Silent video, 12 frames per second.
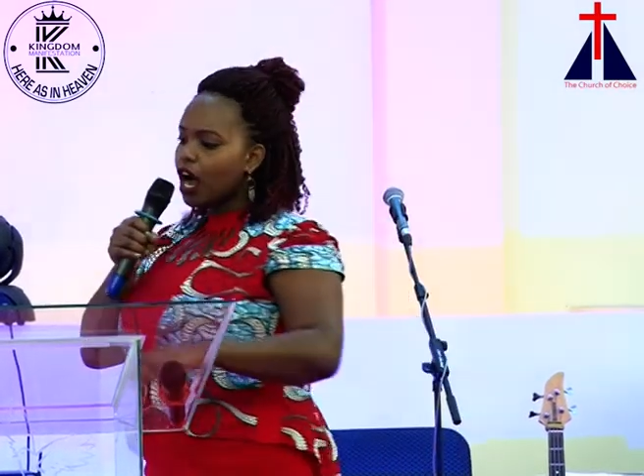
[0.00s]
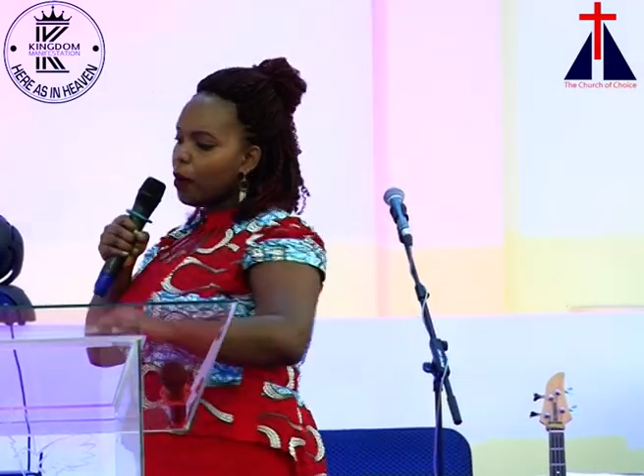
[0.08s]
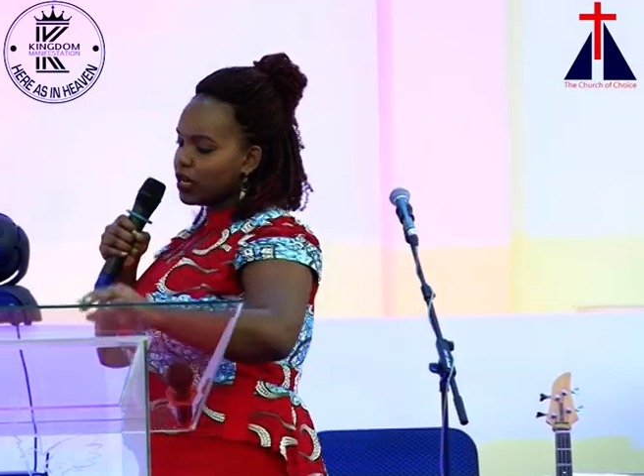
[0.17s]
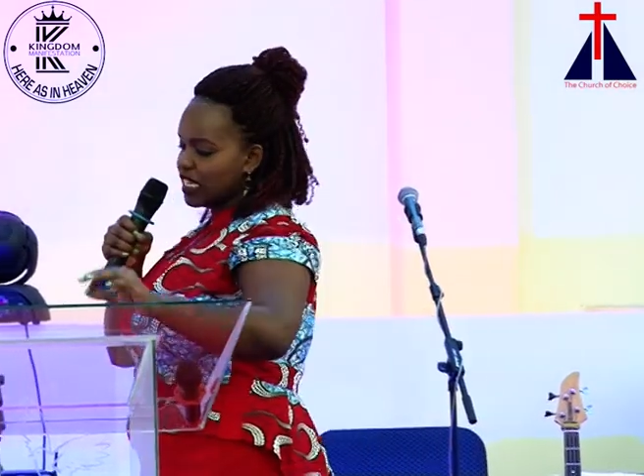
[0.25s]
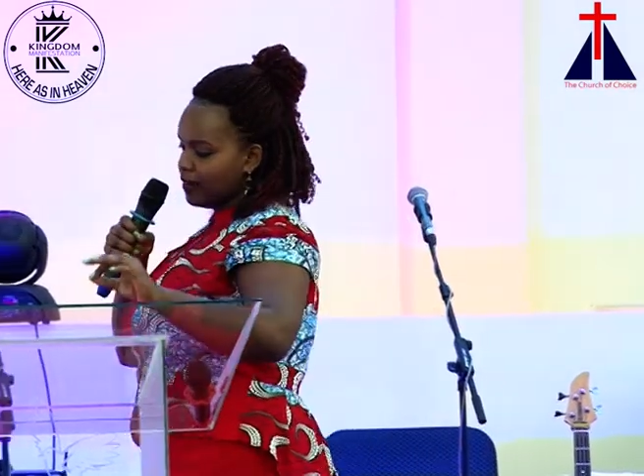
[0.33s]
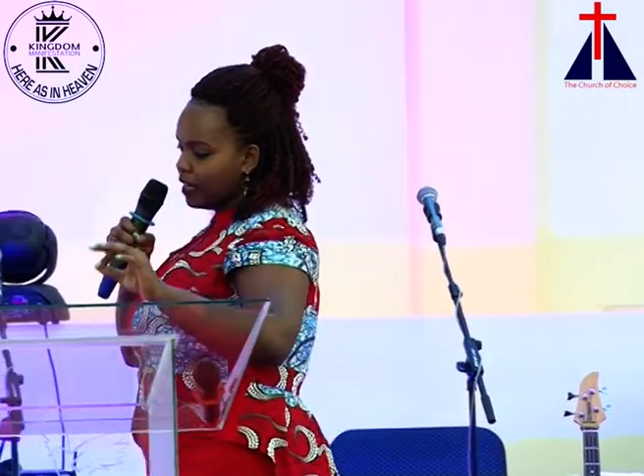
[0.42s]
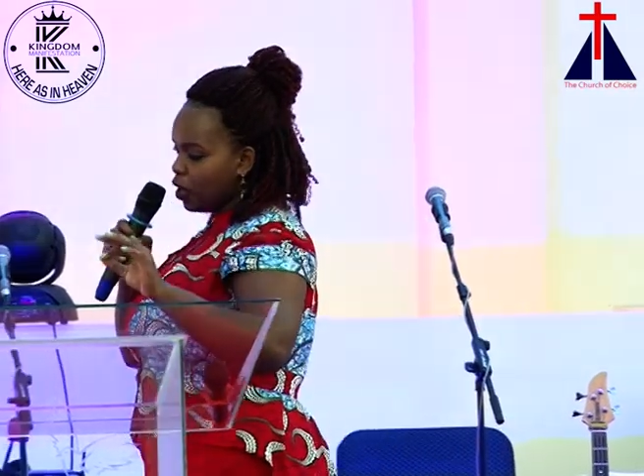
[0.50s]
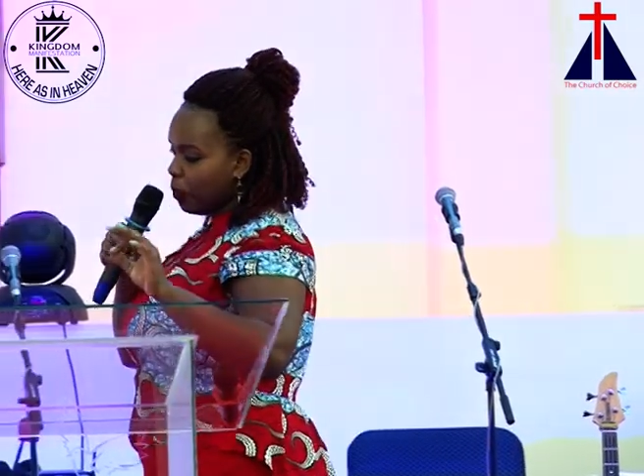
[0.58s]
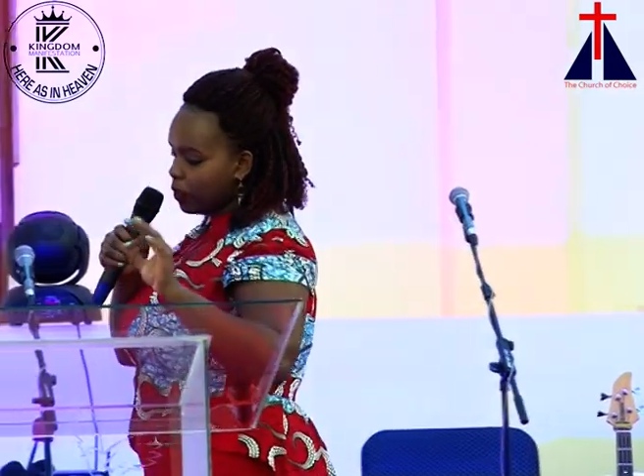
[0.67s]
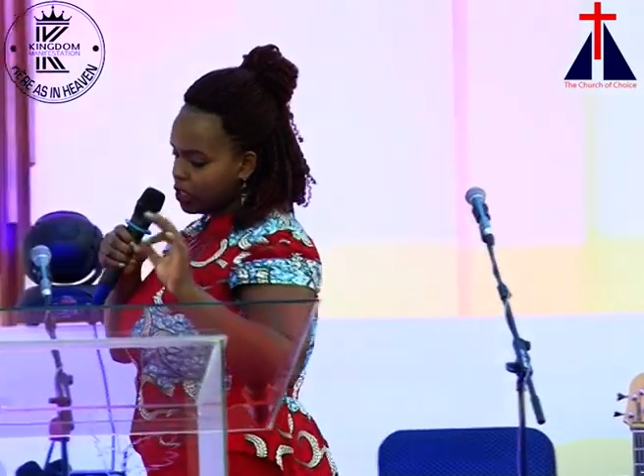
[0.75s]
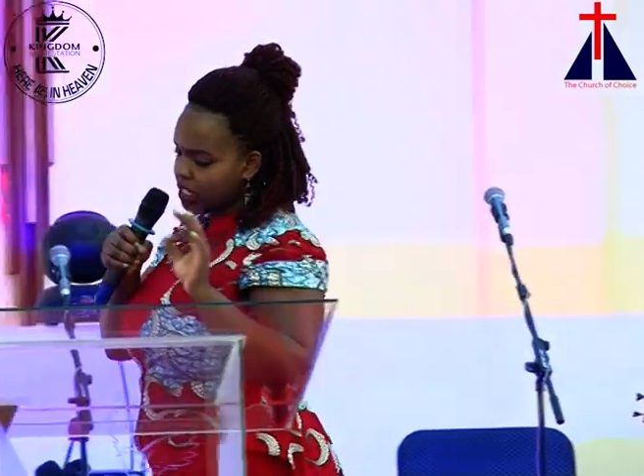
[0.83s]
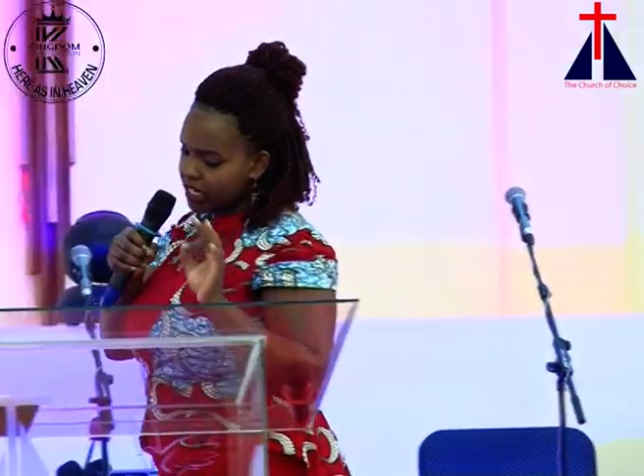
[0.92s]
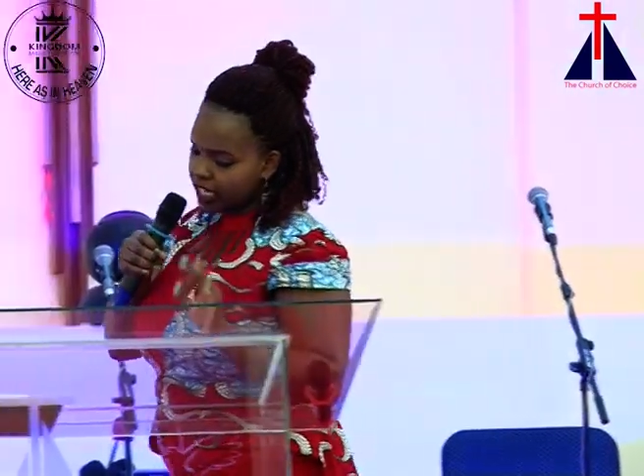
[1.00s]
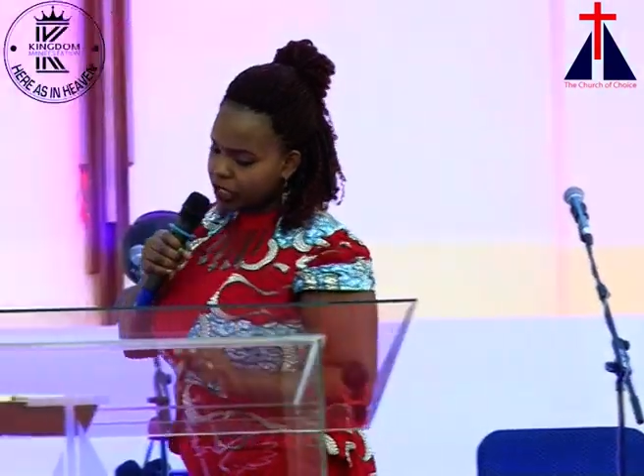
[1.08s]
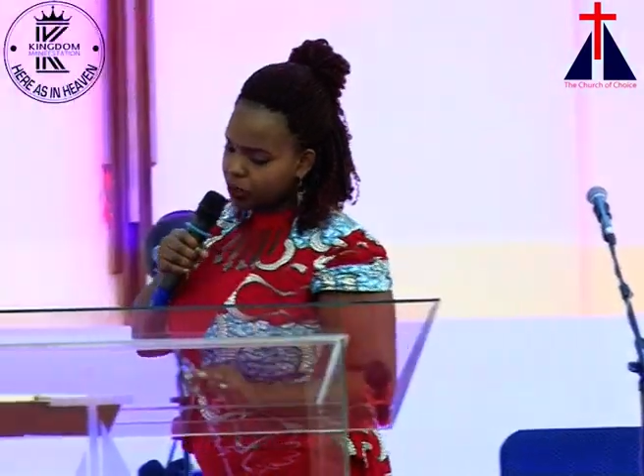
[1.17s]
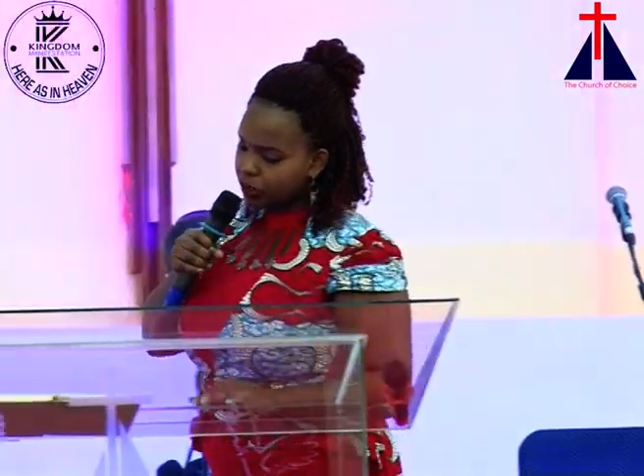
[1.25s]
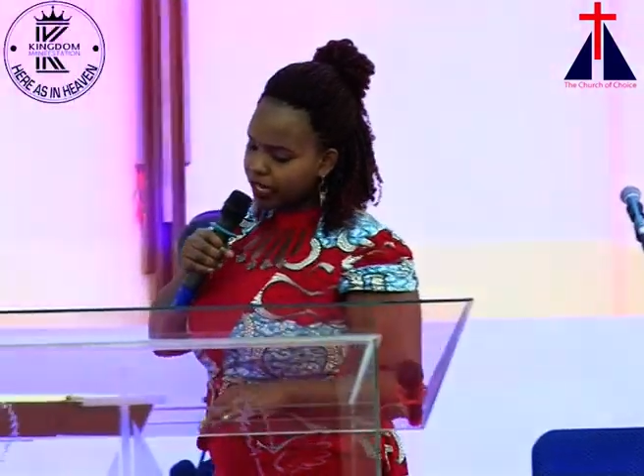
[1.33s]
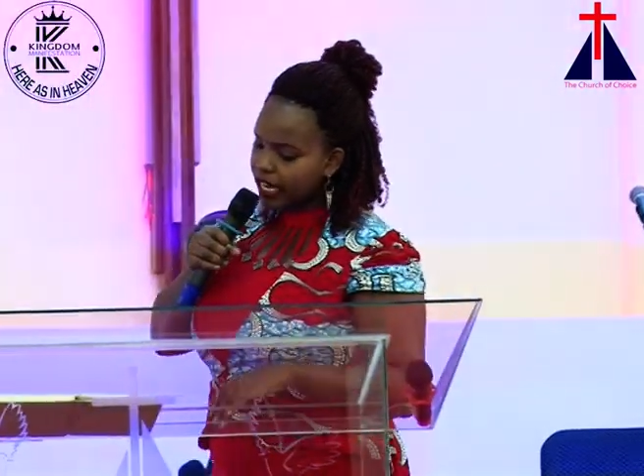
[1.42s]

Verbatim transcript: Whatever the opportunity that you